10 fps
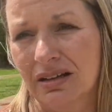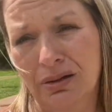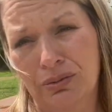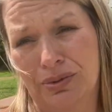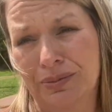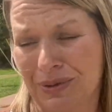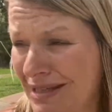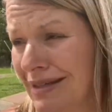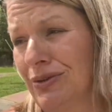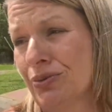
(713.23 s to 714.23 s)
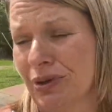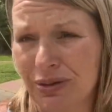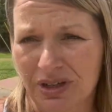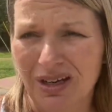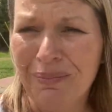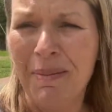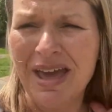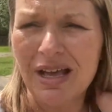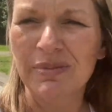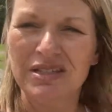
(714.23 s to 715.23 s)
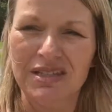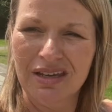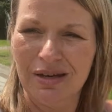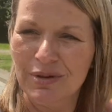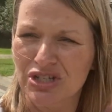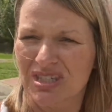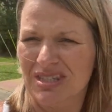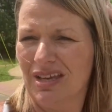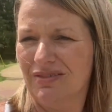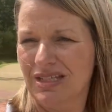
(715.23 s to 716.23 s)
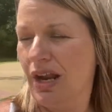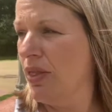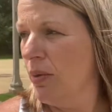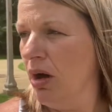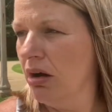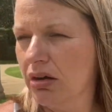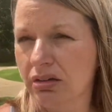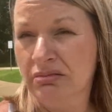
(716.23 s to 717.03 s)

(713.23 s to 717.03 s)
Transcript: Oh, we did real good. And my makeup looks good, and we just did all that walk.